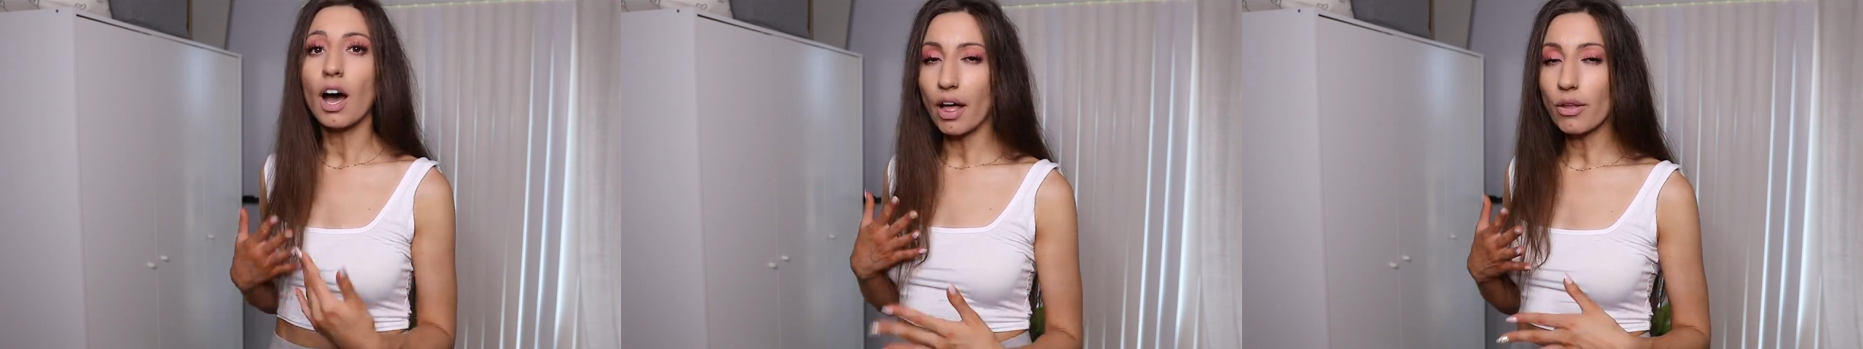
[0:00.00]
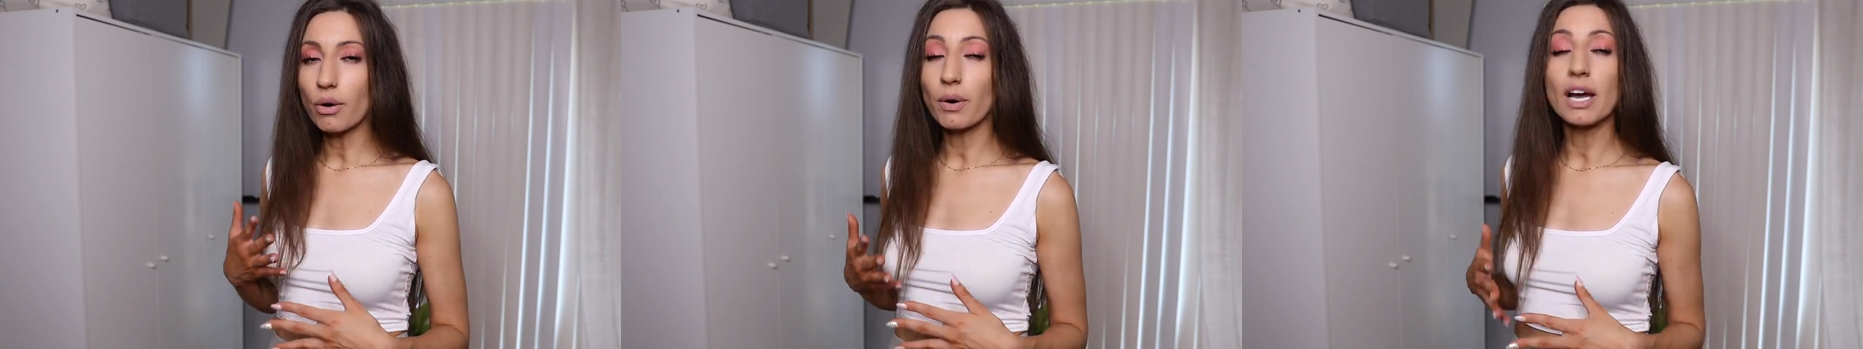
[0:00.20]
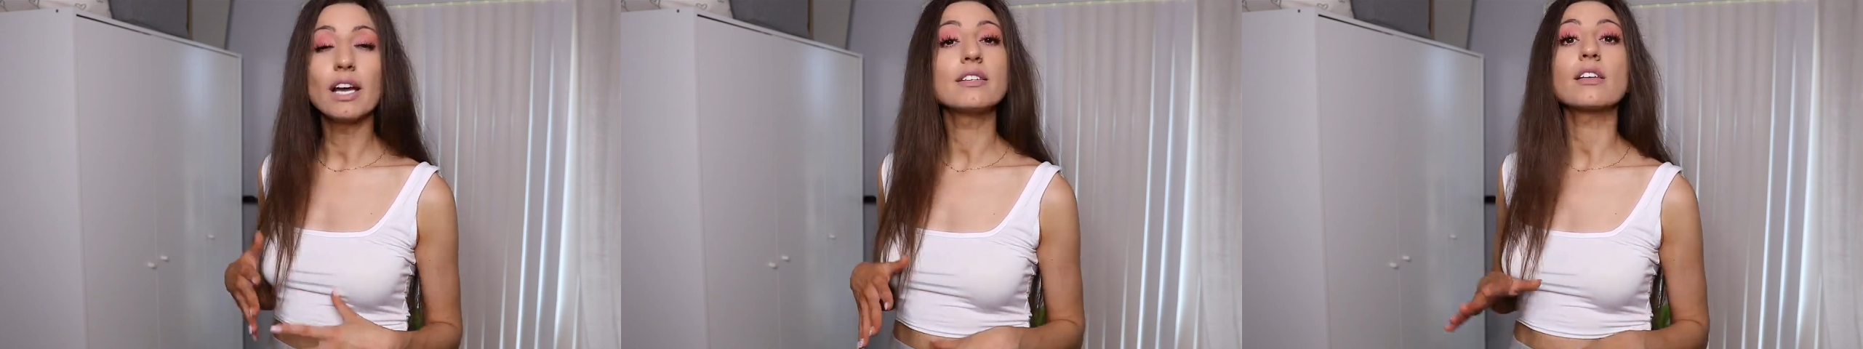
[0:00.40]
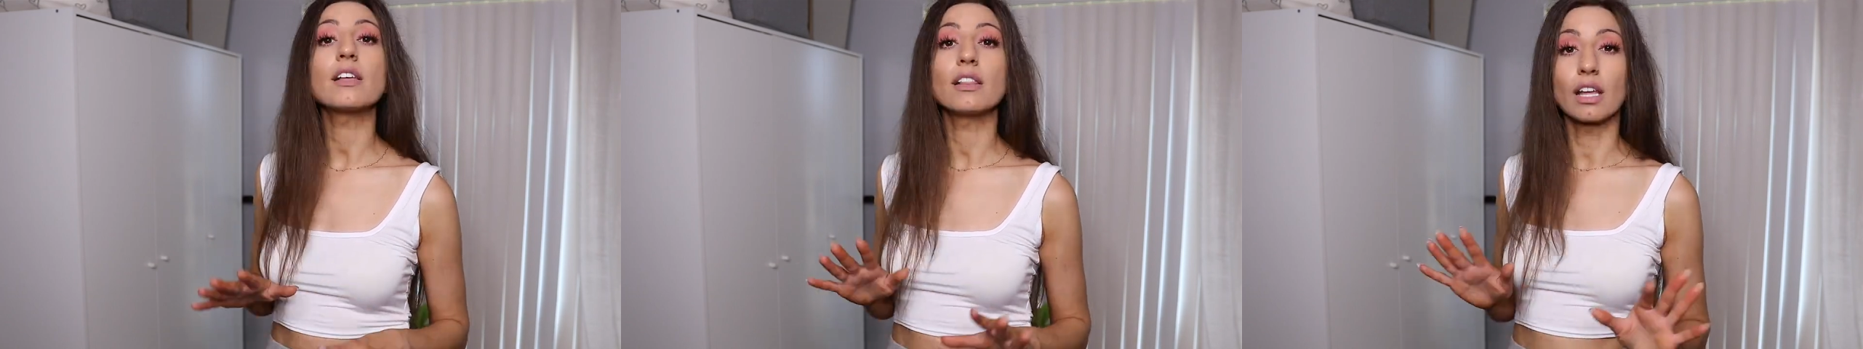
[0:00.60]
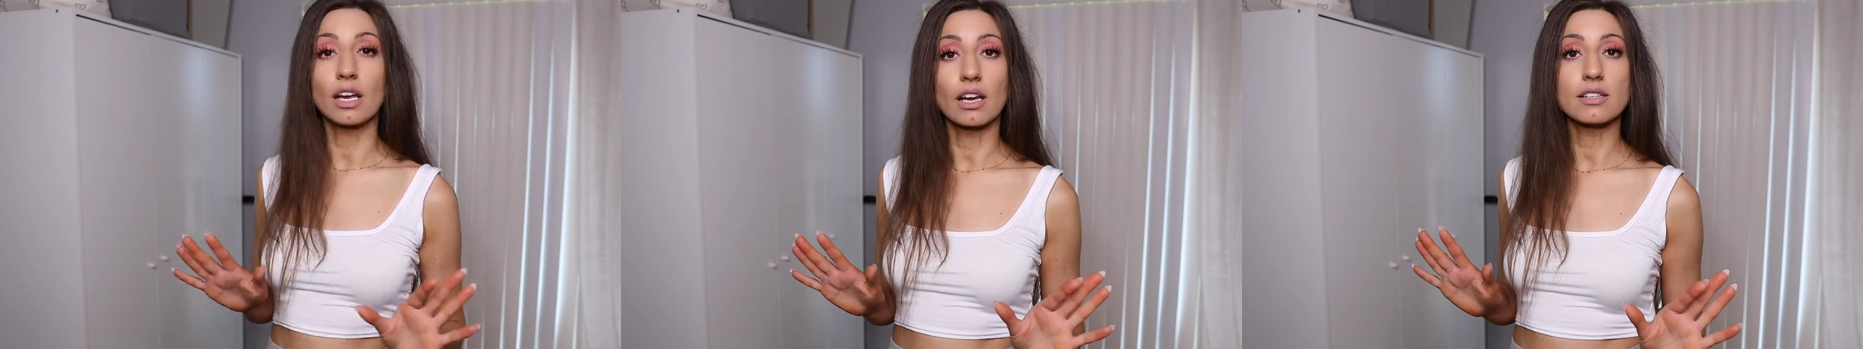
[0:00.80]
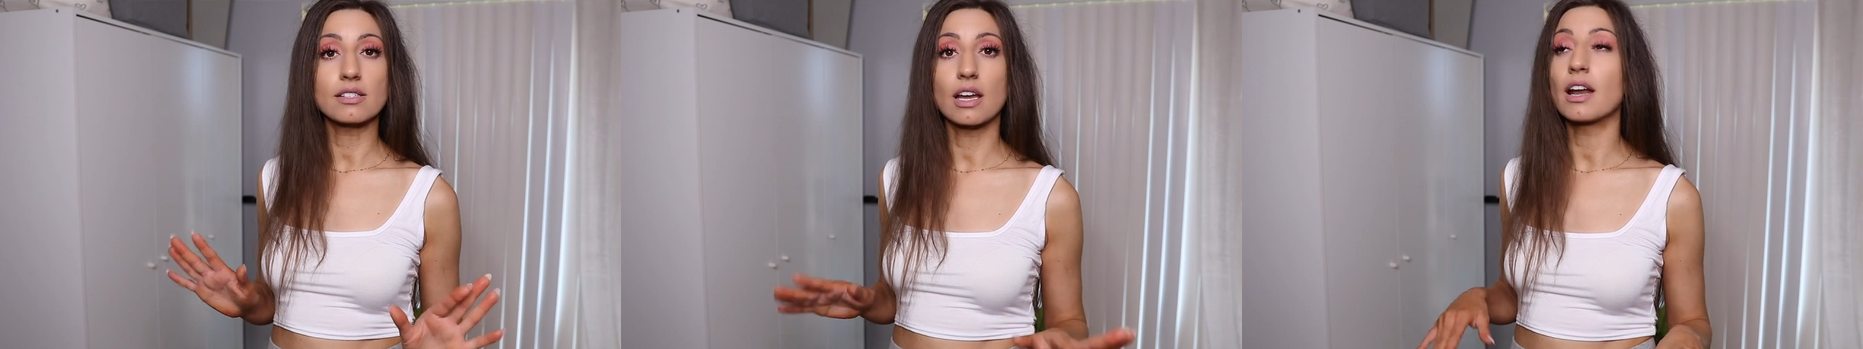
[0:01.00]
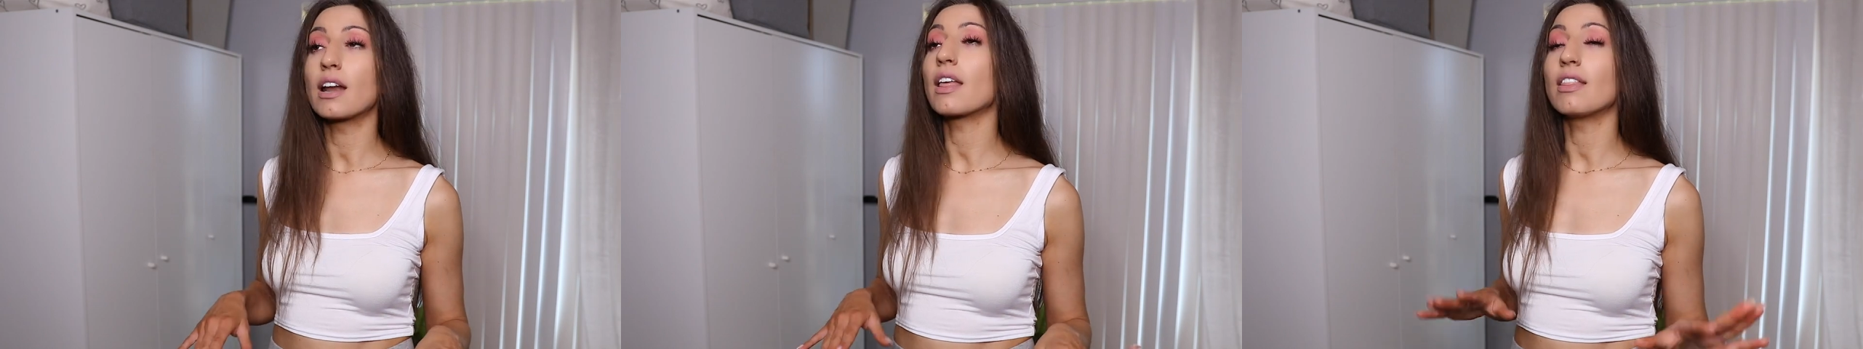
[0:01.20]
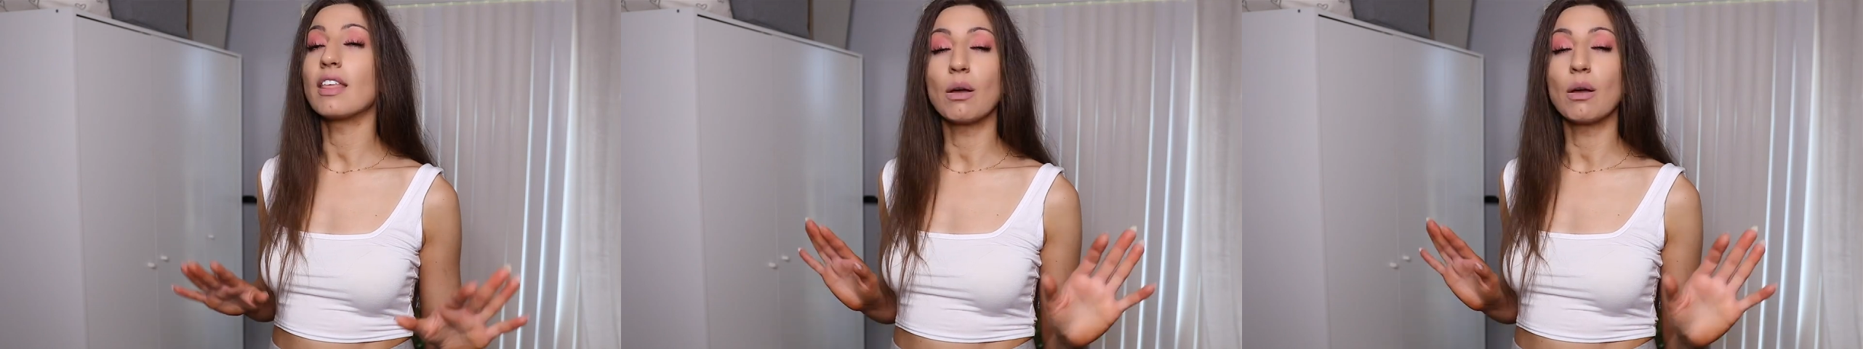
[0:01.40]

Otherwise, like I said,